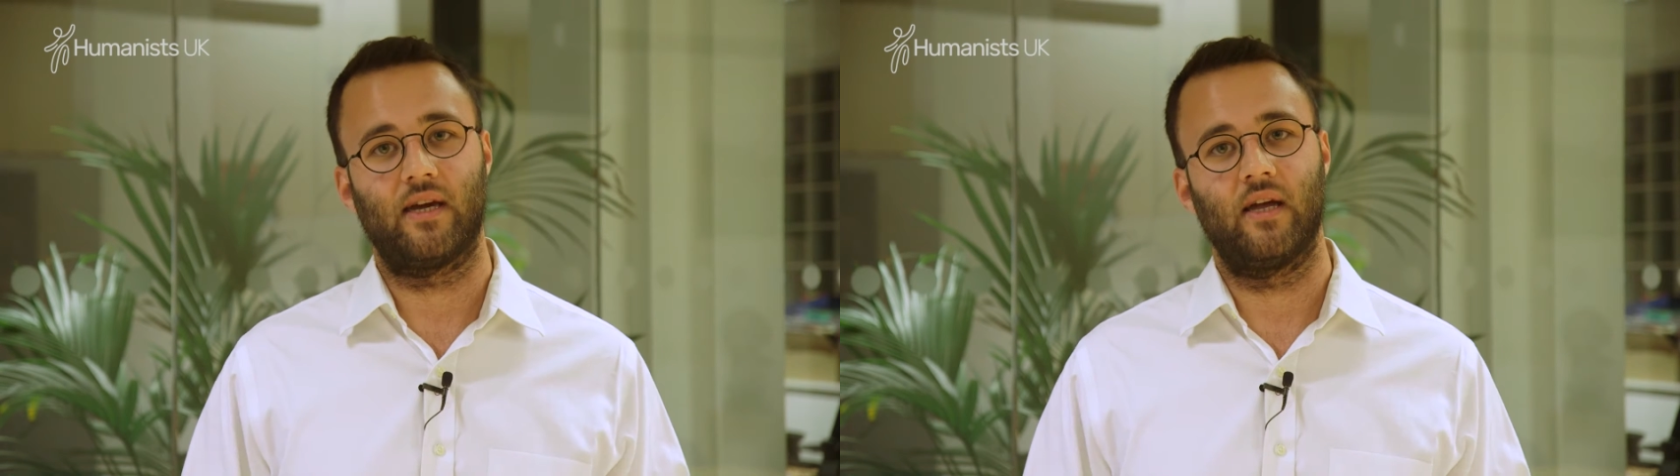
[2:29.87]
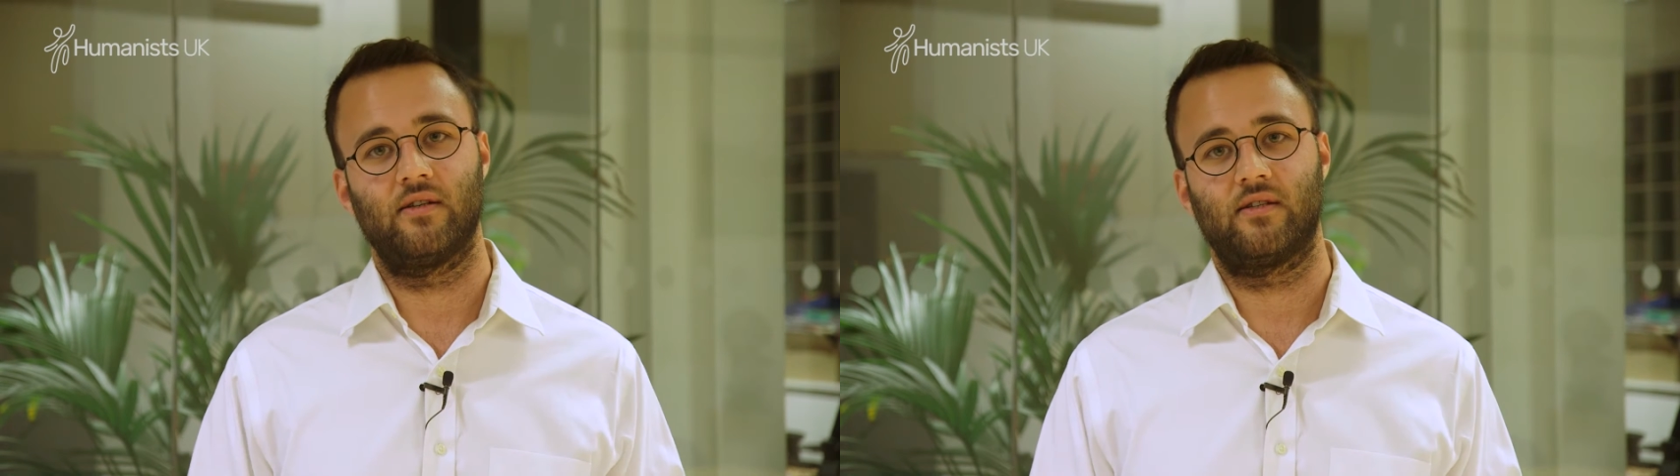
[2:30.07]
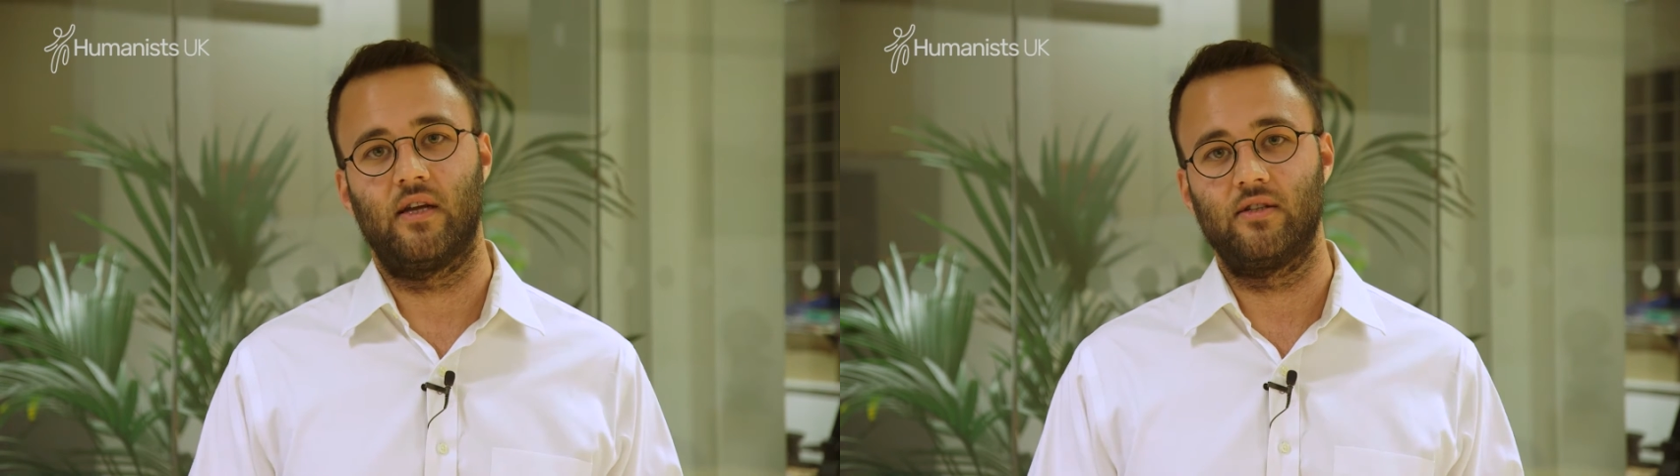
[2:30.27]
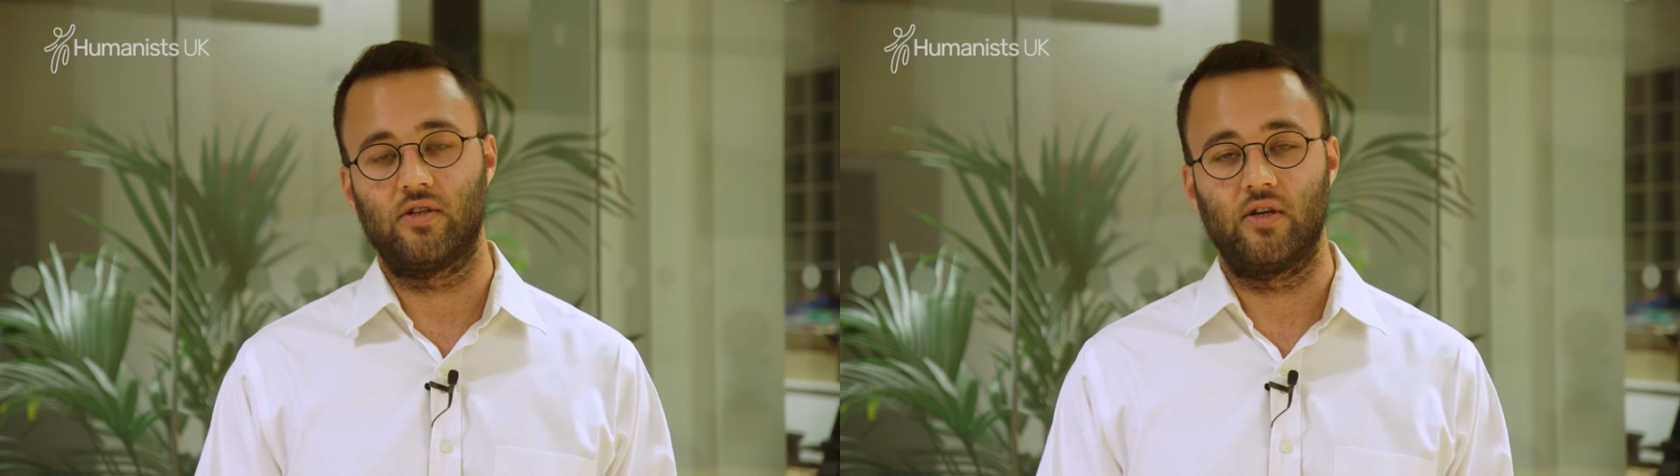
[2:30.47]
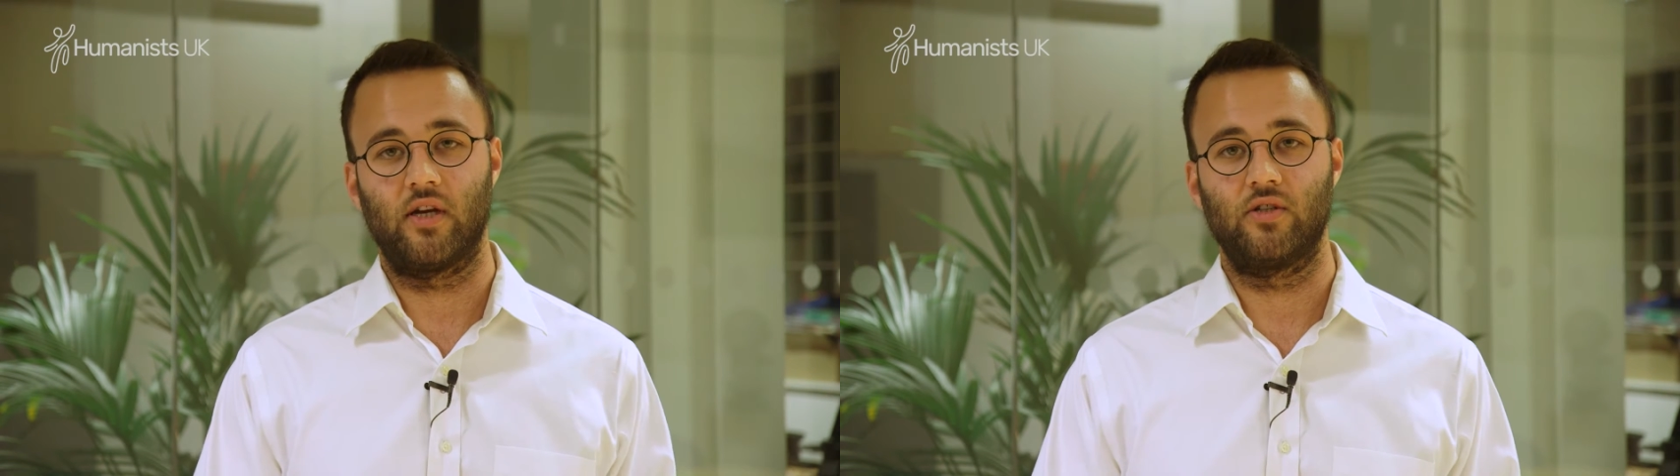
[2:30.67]
against
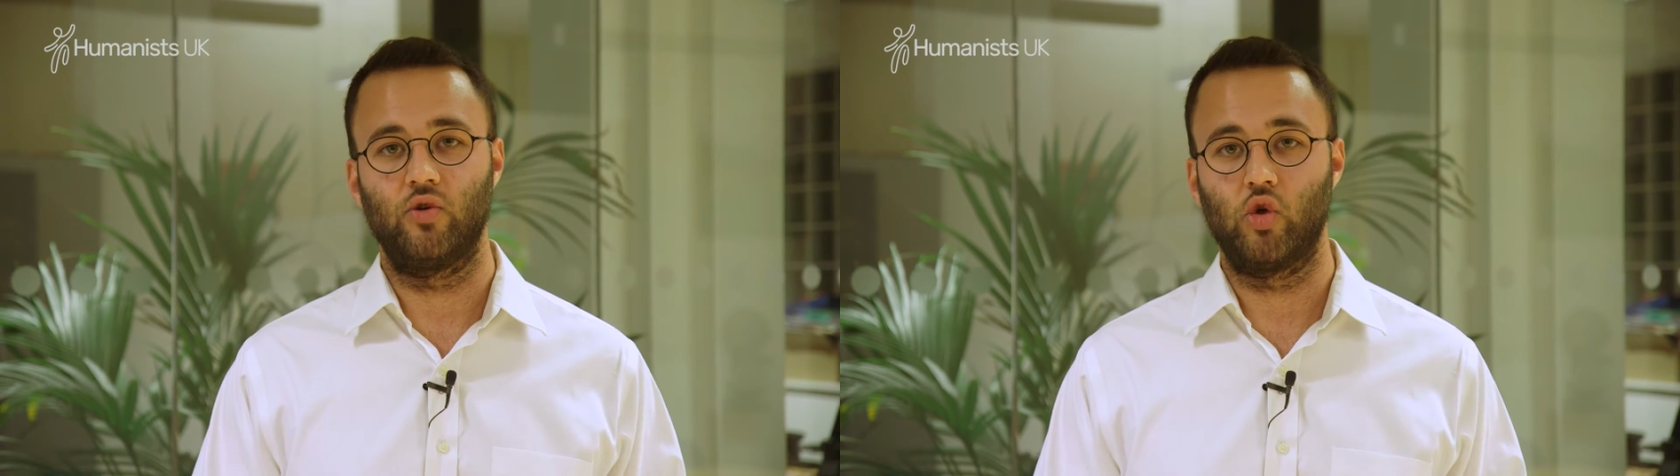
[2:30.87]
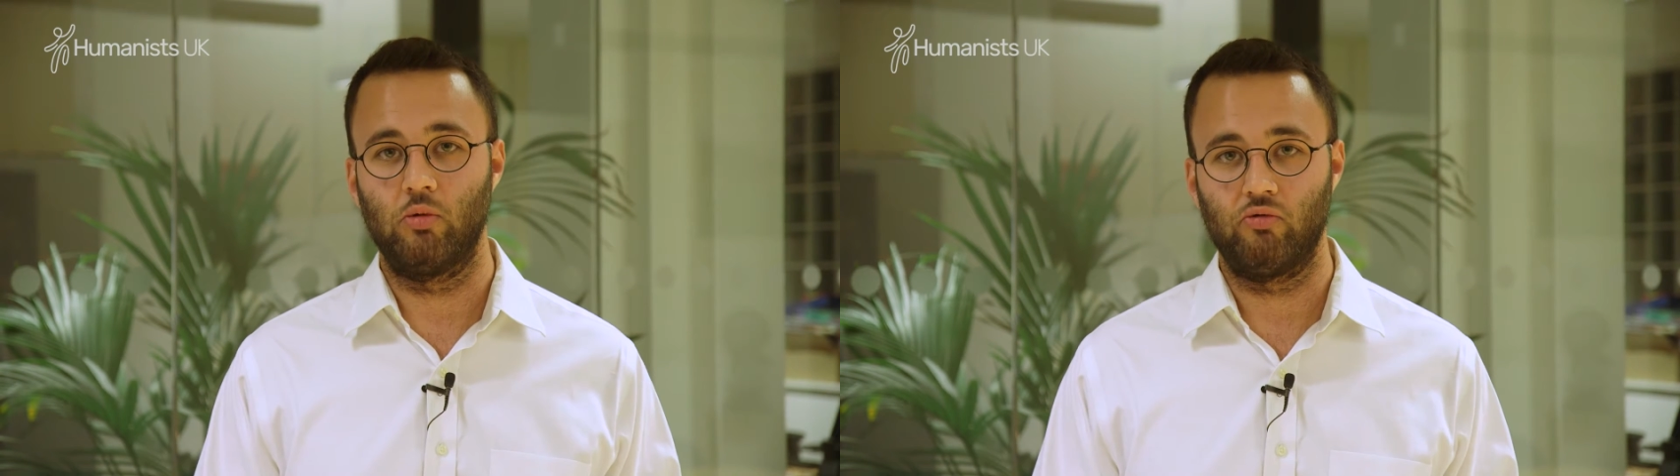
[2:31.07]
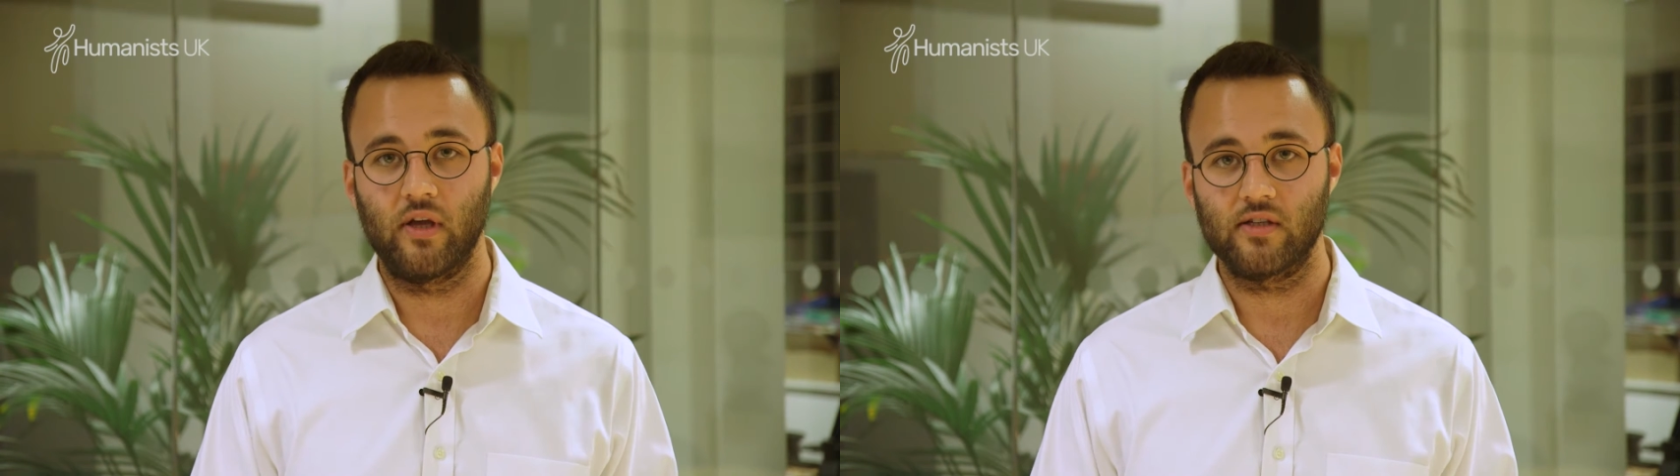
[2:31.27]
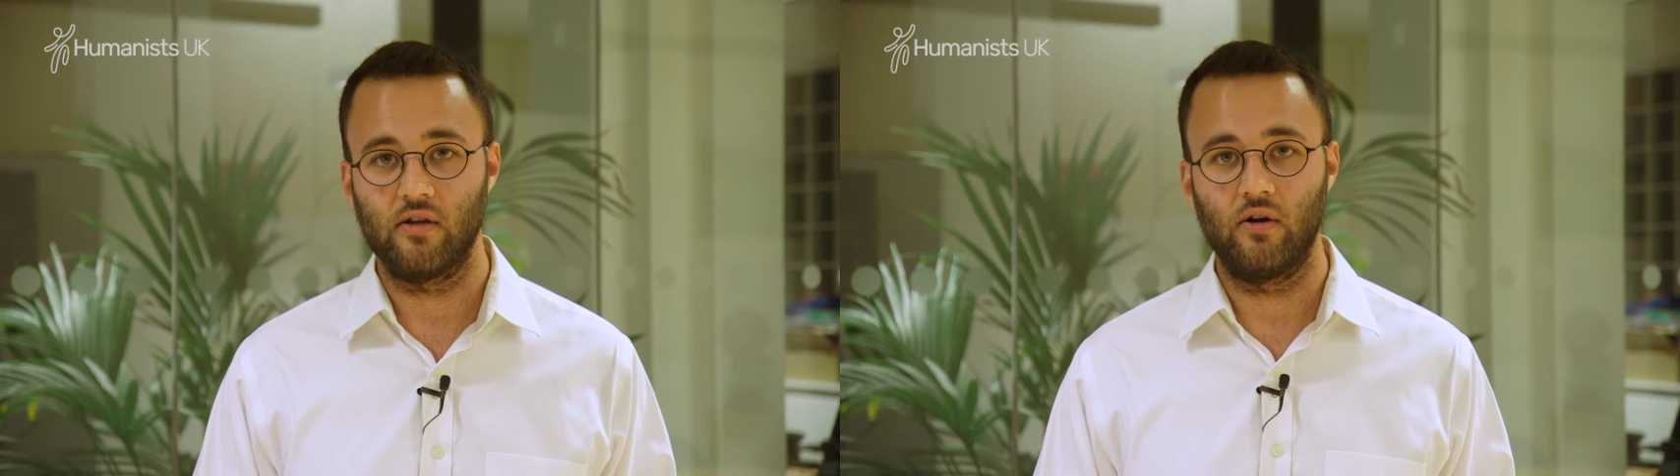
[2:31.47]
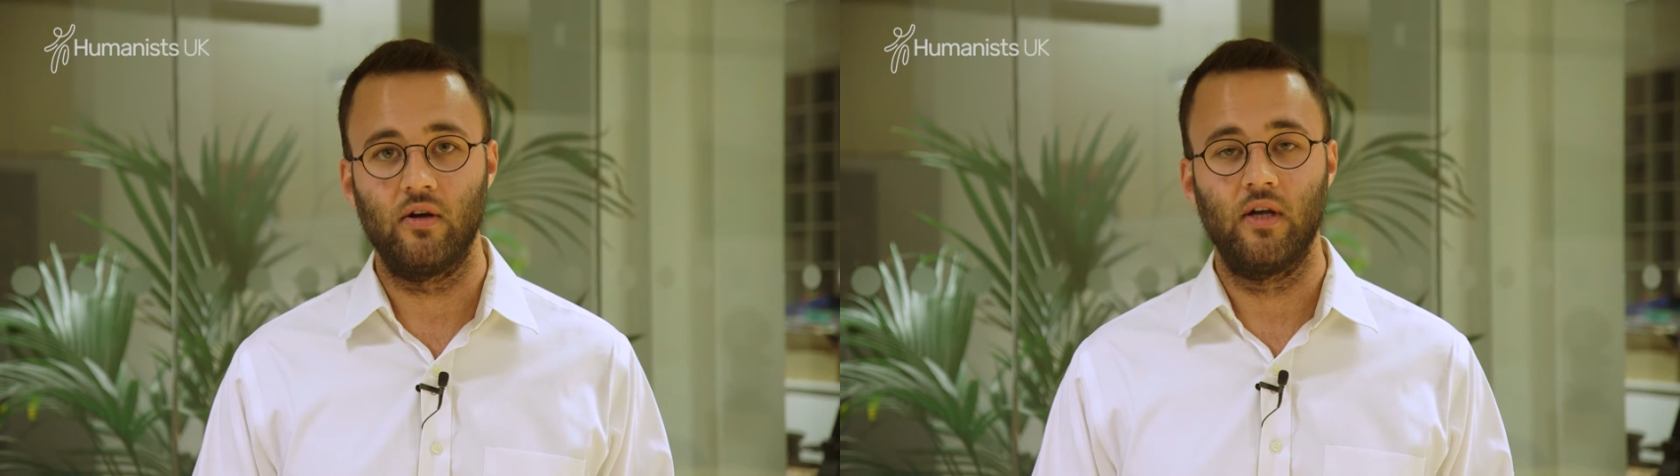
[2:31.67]
international human rights
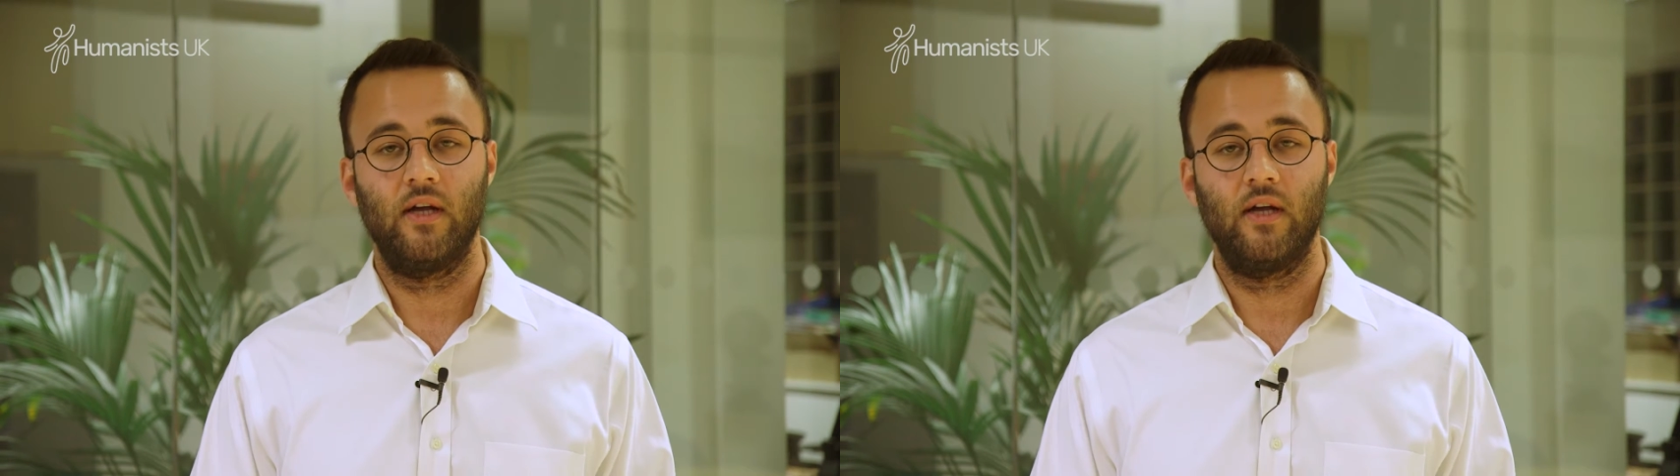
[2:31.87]
law.